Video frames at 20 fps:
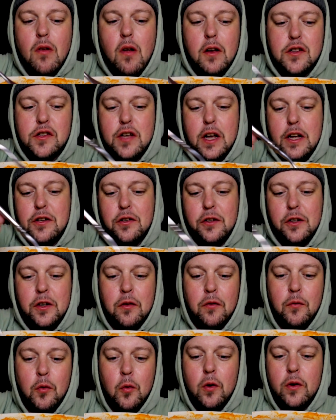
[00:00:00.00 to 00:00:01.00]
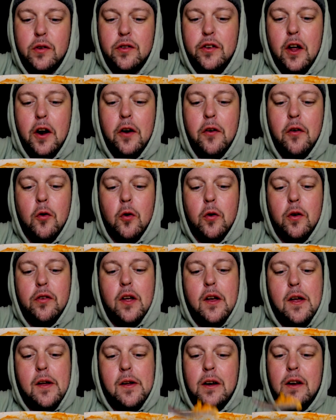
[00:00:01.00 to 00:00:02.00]
essentially divorce, not a divorce,
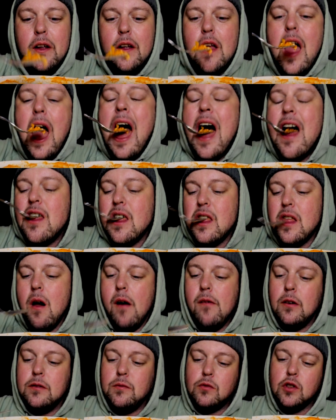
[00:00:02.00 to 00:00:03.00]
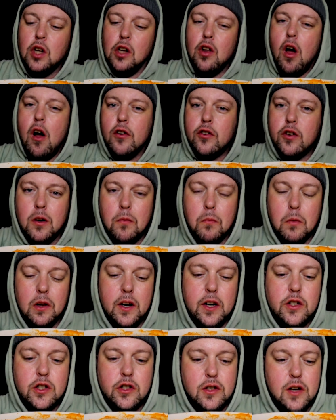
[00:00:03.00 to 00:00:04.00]
long-term
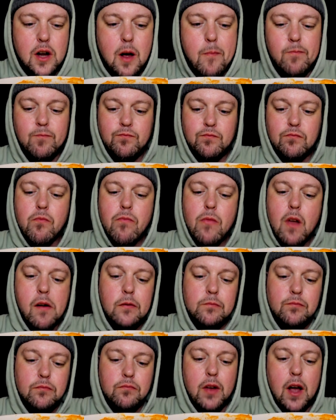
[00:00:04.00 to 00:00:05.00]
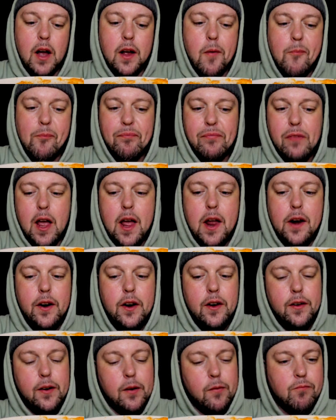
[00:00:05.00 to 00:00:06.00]
relationship that
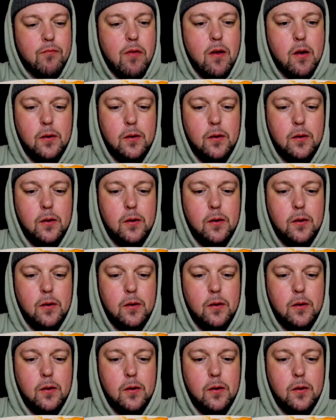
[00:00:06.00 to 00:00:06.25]
ended, and